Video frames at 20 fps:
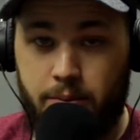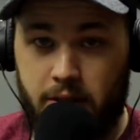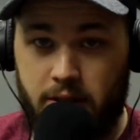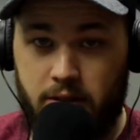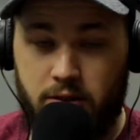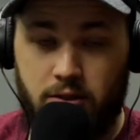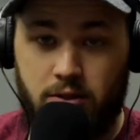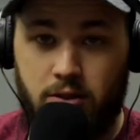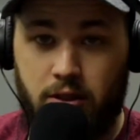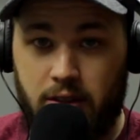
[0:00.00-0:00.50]

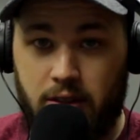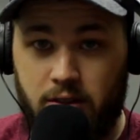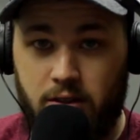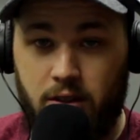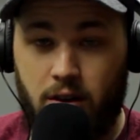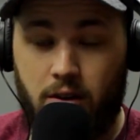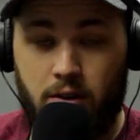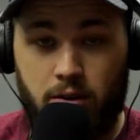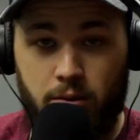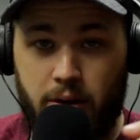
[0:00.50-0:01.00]
minutes trying to
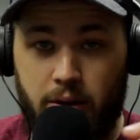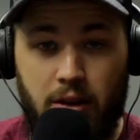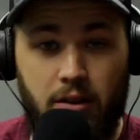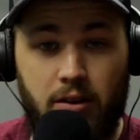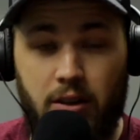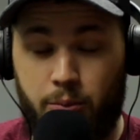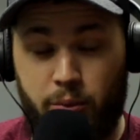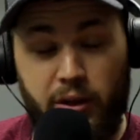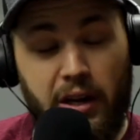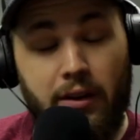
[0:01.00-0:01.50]
turn it
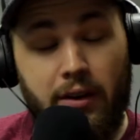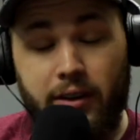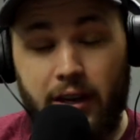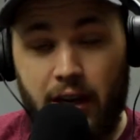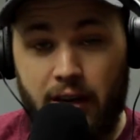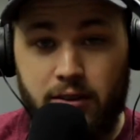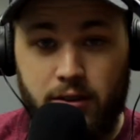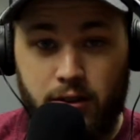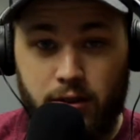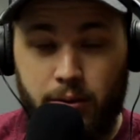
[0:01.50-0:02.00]
around, and we never
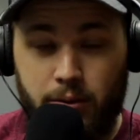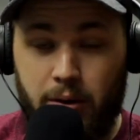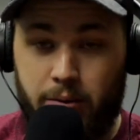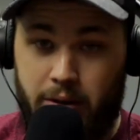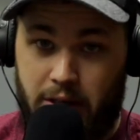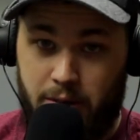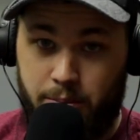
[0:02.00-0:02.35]
got it turned around.